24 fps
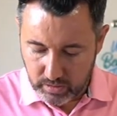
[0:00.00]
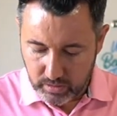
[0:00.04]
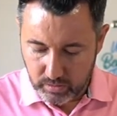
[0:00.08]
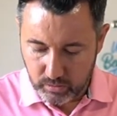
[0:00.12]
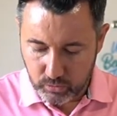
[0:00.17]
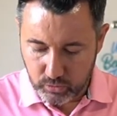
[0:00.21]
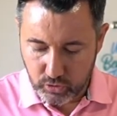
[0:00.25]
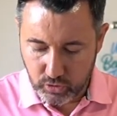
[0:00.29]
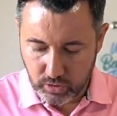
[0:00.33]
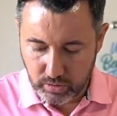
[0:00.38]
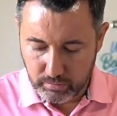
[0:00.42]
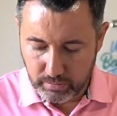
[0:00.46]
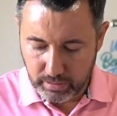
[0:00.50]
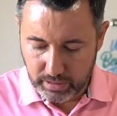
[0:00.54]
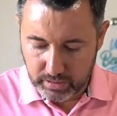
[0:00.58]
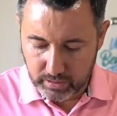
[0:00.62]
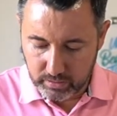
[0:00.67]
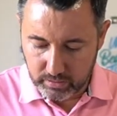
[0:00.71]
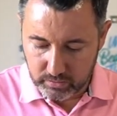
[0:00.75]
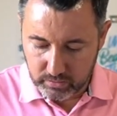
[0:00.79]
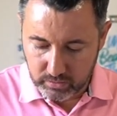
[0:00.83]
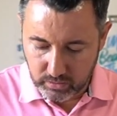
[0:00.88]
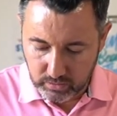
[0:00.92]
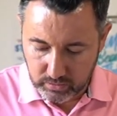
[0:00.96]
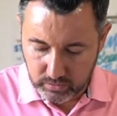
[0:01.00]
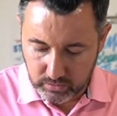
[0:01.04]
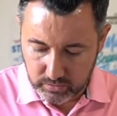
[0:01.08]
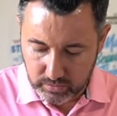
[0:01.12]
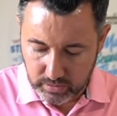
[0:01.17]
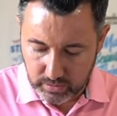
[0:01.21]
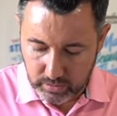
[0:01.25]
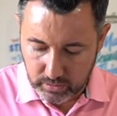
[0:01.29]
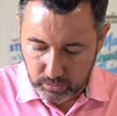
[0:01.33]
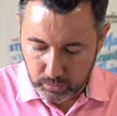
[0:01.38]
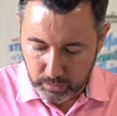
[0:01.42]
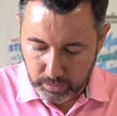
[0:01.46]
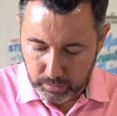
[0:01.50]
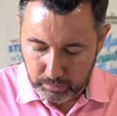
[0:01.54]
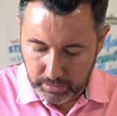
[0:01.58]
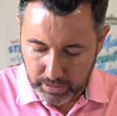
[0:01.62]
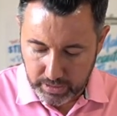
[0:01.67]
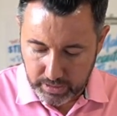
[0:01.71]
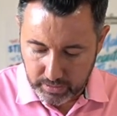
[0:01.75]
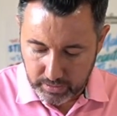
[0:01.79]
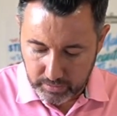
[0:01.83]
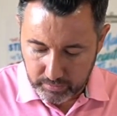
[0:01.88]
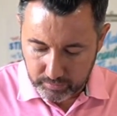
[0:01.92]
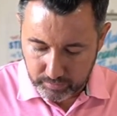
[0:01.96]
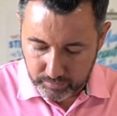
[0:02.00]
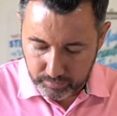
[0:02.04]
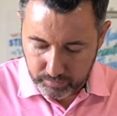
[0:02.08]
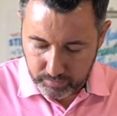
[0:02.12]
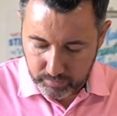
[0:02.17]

I'll try and make it so you can see it a little bit better.